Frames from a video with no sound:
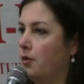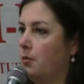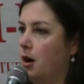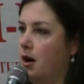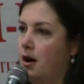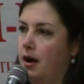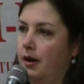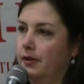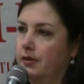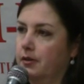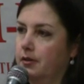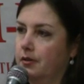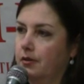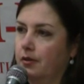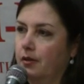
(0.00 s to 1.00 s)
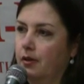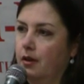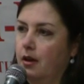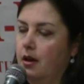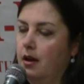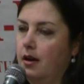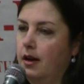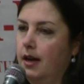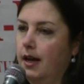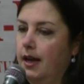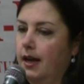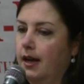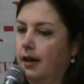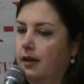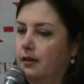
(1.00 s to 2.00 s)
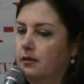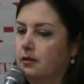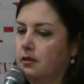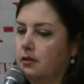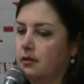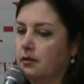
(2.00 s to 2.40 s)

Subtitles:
from us. And